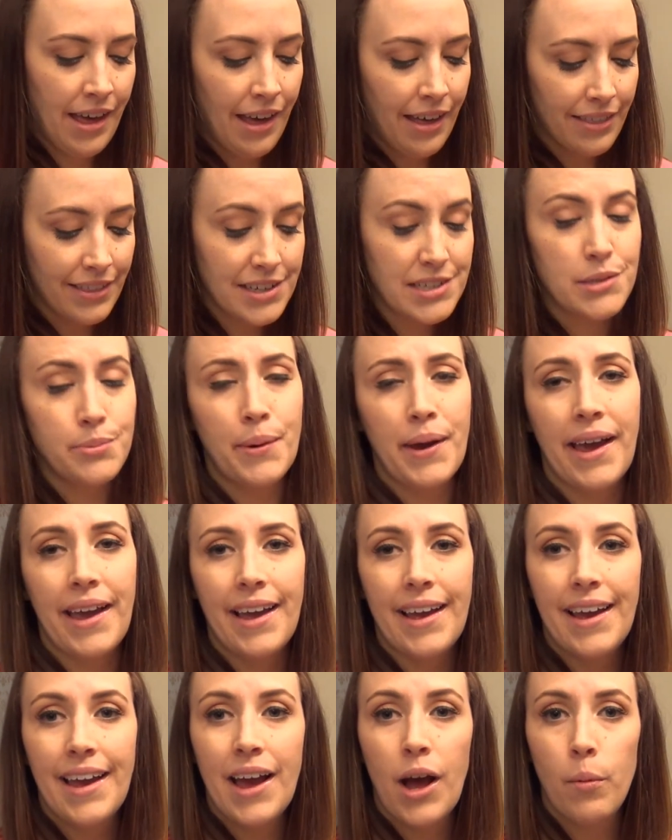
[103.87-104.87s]
this
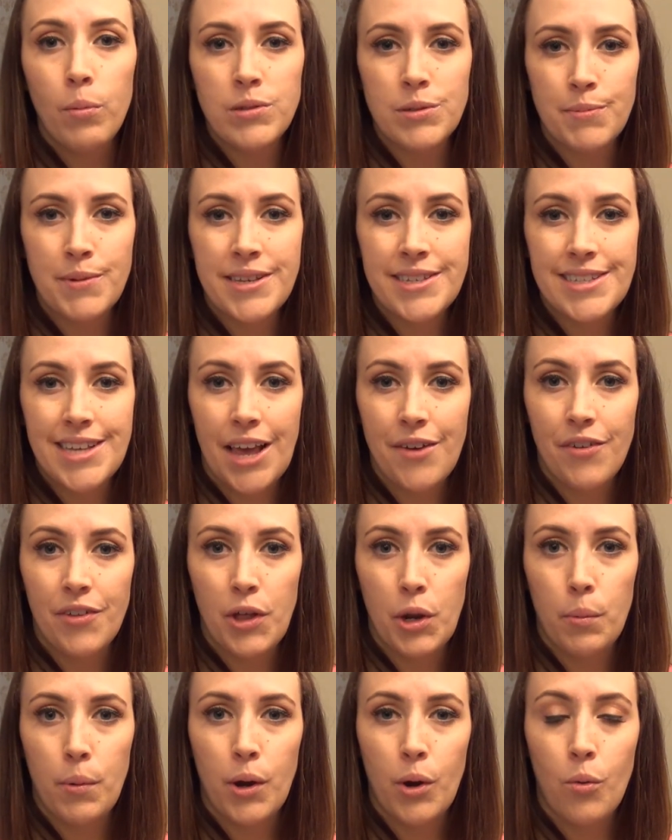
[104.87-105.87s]
way it helps me save a
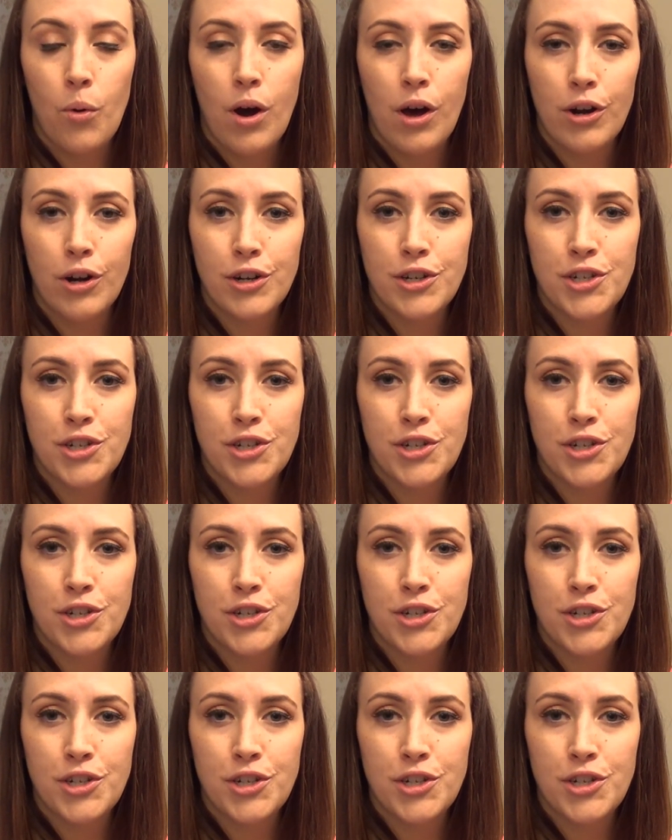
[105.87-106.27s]
little bit of water